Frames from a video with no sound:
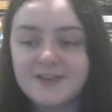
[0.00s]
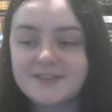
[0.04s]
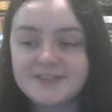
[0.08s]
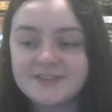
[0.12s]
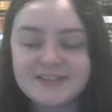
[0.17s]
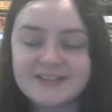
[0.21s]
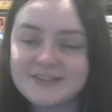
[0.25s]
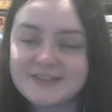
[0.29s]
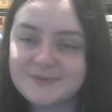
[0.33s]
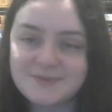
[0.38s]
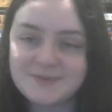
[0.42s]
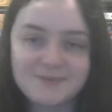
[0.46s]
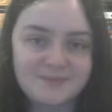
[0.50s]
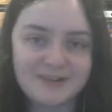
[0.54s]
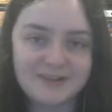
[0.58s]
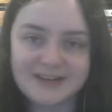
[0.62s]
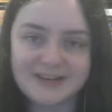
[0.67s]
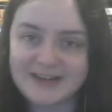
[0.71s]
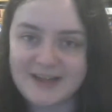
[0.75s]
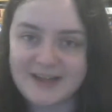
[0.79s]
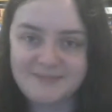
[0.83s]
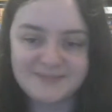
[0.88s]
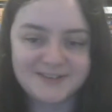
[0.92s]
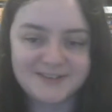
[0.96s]
So yeah, this was a
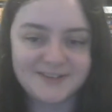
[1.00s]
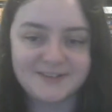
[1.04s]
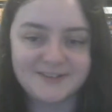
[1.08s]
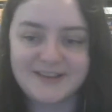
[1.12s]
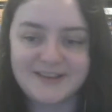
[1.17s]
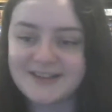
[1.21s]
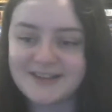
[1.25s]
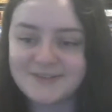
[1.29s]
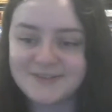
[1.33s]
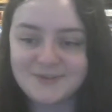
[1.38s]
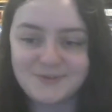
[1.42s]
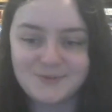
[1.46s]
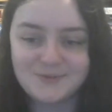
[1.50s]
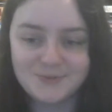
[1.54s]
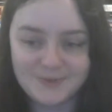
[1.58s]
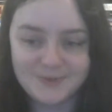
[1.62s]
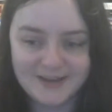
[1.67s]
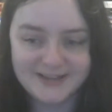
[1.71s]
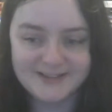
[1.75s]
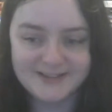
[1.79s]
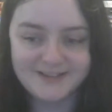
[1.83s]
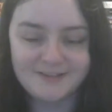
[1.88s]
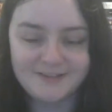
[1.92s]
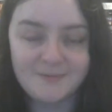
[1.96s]
brilliant episode as
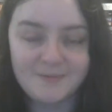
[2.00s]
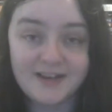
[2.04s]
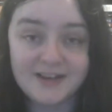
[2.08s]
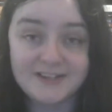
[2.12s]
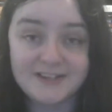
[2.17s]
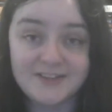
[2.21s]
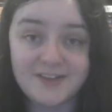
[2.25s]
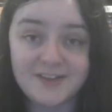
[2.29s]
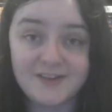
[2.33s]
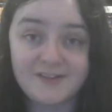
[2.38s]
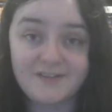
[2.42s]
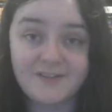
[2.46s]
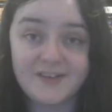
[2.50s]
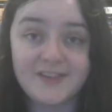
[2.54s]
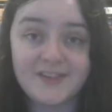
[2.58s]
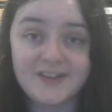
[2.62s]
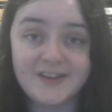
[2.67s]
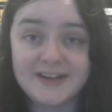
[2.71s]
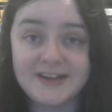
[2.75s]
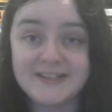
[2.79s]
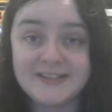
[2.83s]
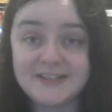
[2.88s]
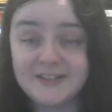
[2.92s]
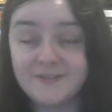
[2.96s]
always. A reminder that you can find the
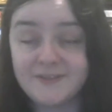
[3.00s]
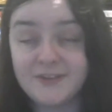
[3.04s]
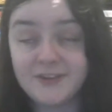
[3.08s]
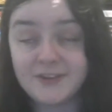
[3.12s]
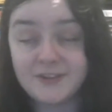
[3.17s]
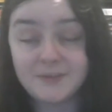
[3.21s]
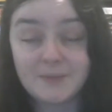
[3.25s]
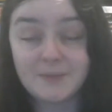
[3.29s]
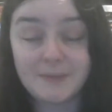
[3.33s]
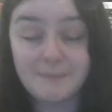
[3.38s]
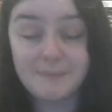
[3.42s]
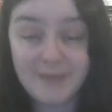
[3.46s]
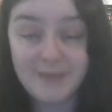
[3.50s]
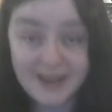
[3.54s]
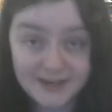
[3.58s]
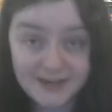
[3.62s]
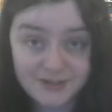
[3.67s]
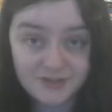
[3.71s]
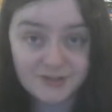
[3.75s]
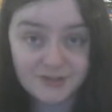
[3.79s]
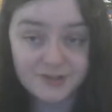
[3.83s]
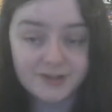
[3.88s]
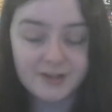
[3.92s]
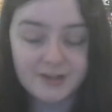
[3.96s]
unedited version on my
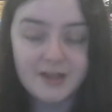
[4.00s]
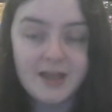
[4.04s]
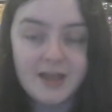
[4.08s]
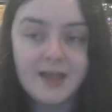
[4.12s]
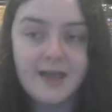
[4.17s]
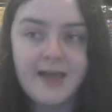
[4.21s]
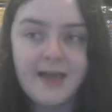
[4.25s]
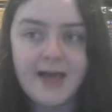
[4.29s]
Patreon.